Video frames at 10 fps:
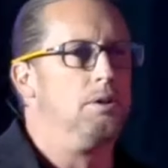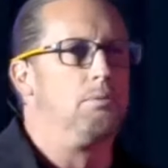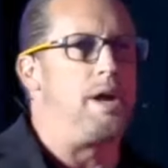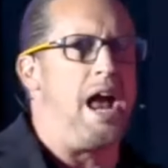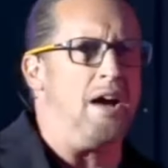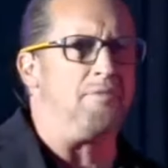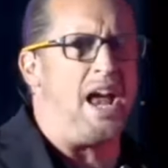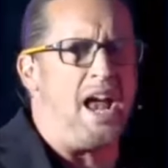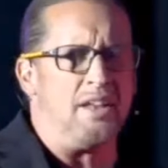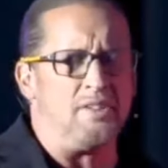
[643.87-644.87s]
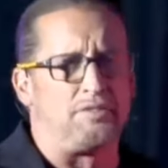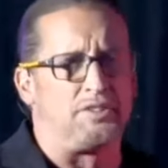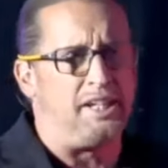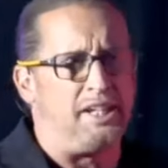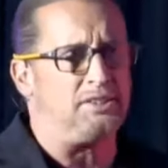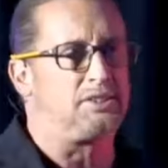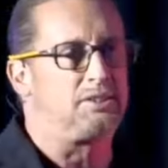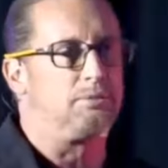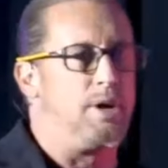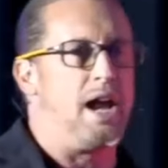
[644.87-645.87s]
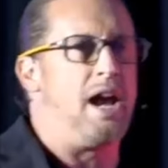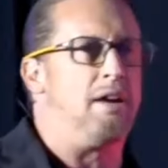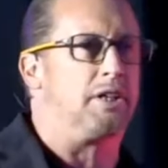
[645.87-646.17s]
We have the NFTs, we have